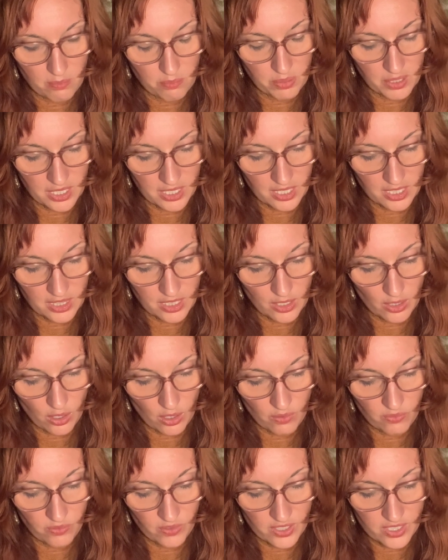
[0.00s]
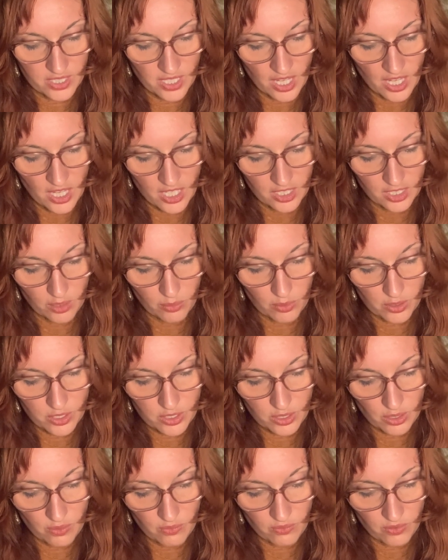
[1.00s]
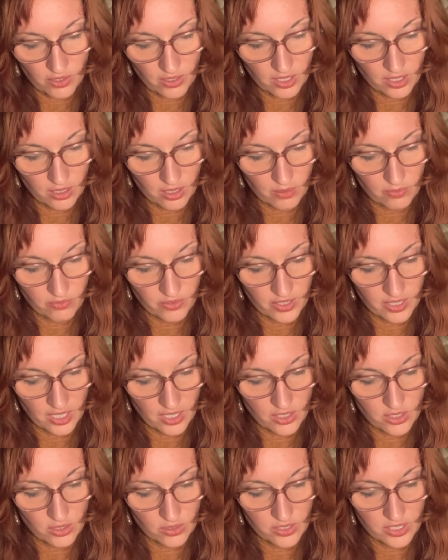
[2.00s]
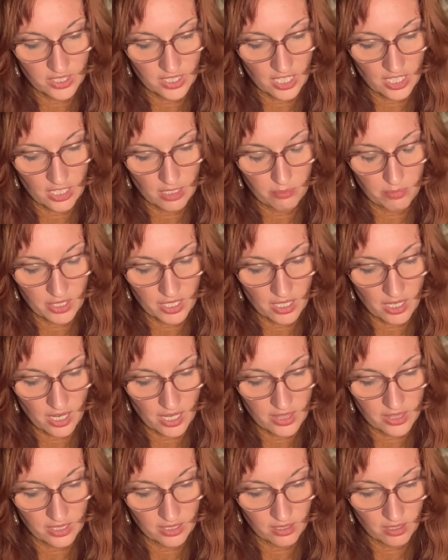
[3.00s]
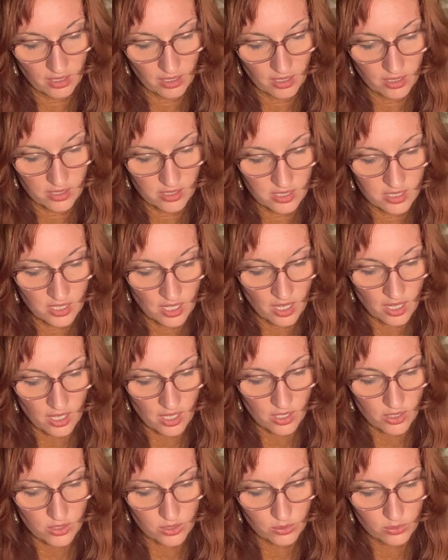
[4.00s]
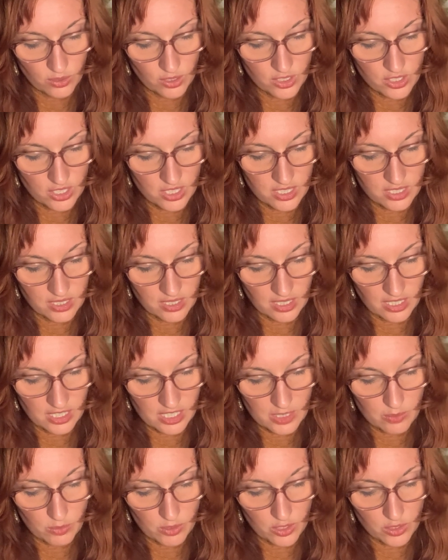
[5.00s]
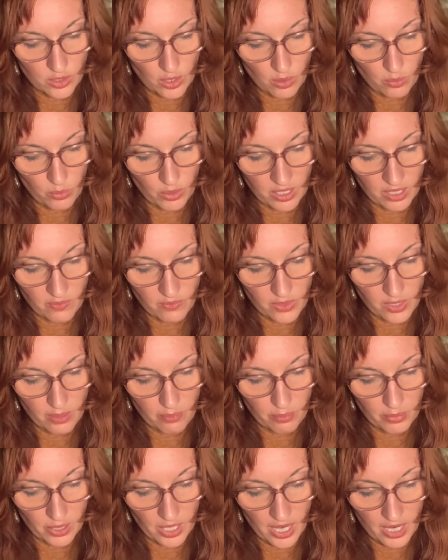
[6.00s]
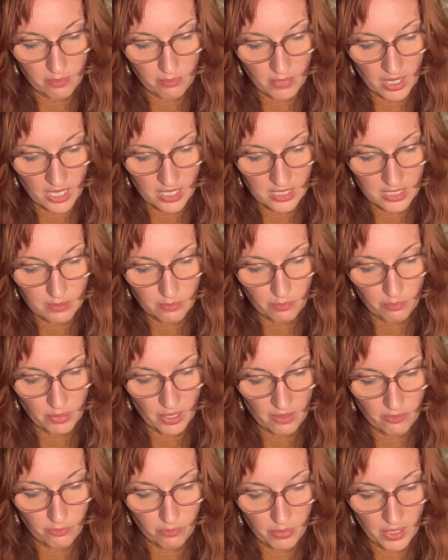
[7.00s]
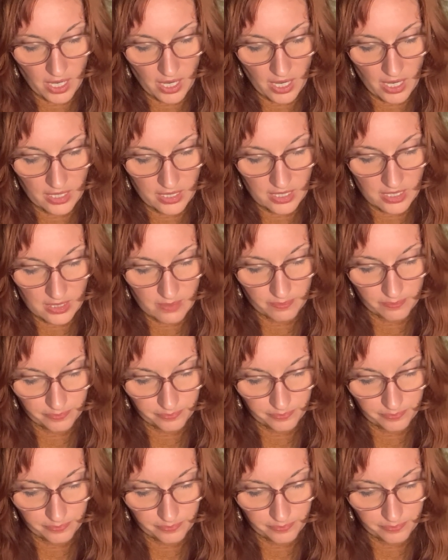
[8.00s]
being in the office, they were so very confidential together behind the curtains. Scrooge's niece was not one of the blind man's buff party,